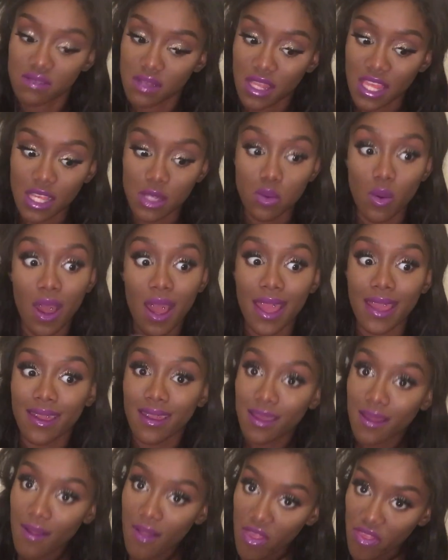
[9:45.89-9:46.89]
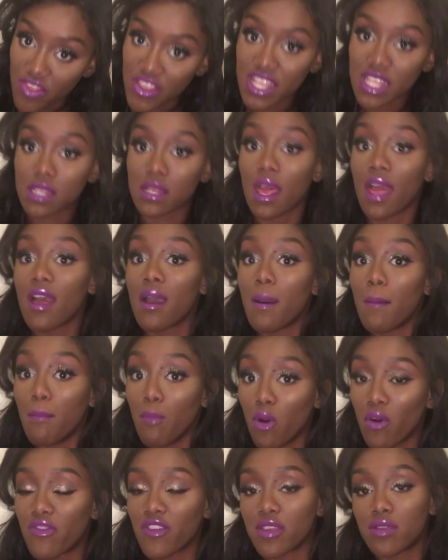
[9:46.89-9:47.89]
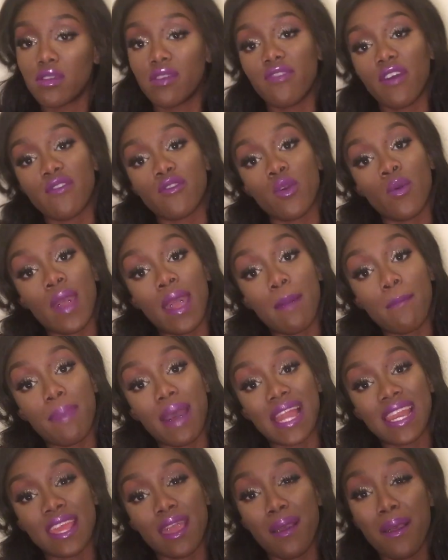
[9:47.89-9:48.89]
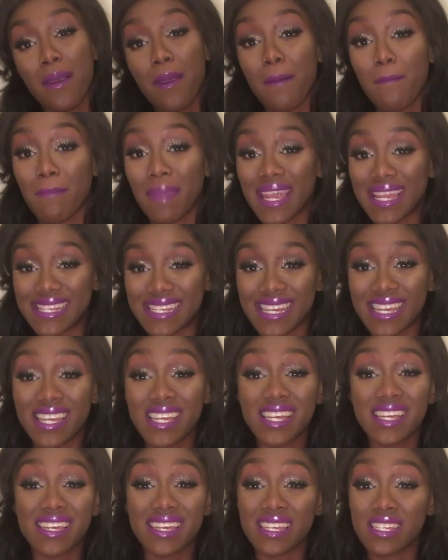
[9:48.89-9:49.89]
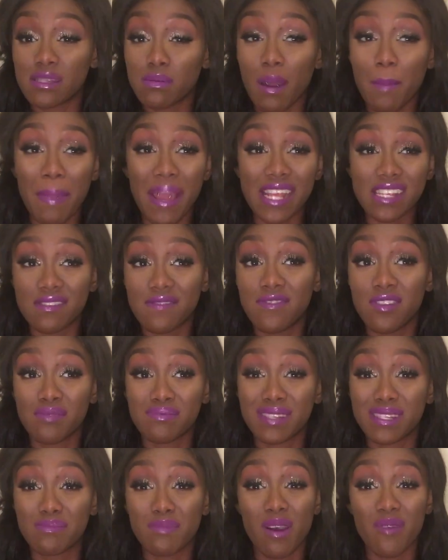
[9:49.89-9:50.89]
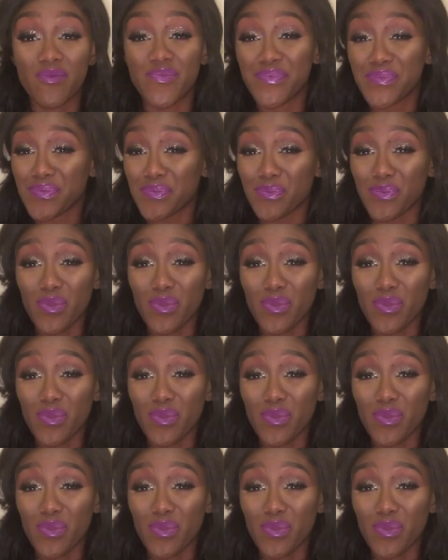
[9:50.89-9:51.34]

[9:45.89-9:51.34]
So that's why this Morphe 350M palette made it into my Bangs and Flops this month.